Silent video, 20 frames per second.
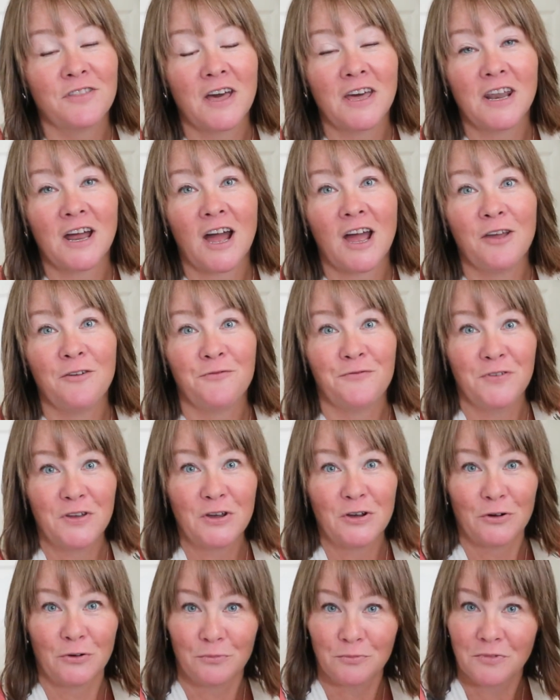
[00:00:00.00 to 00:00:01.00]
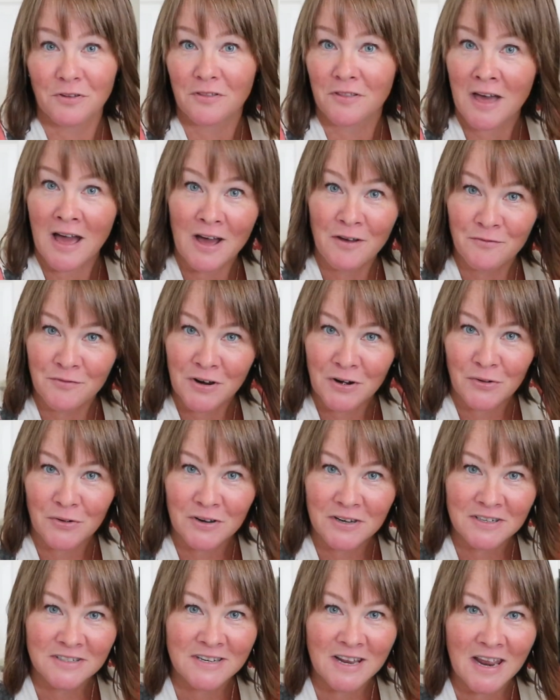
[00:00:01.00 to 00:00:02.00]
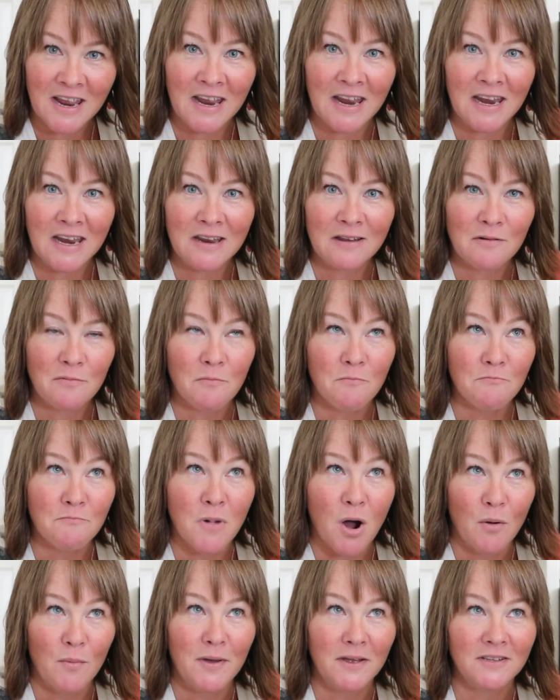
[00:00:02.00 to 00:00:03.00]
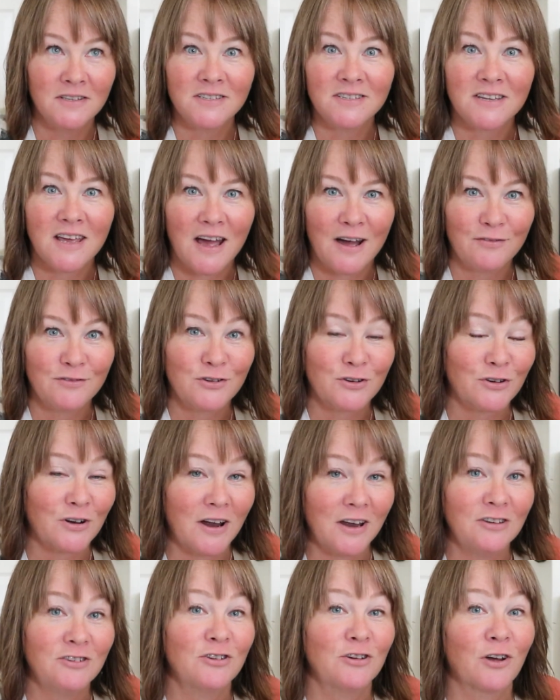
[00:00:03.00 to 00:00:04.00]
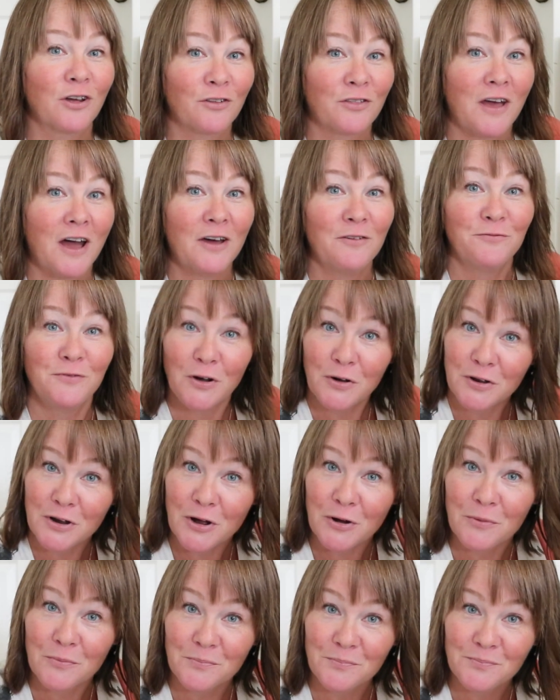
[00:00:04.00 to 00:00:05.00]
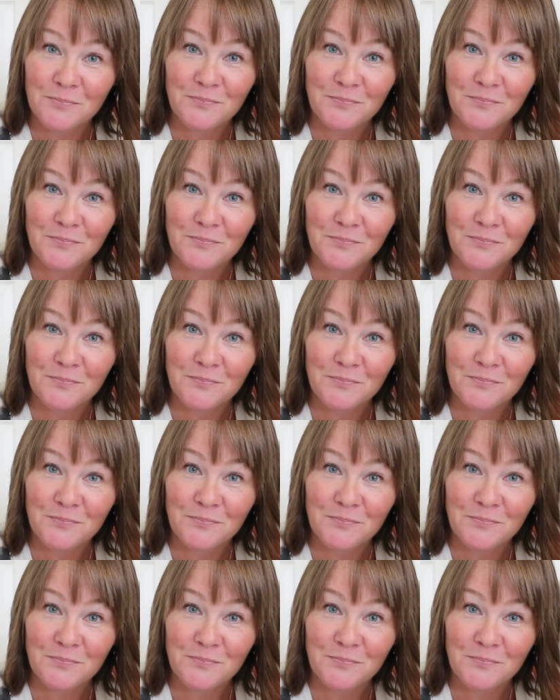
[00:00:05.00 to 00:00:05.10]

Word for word: that I filmed that very day, moments after I took that photo.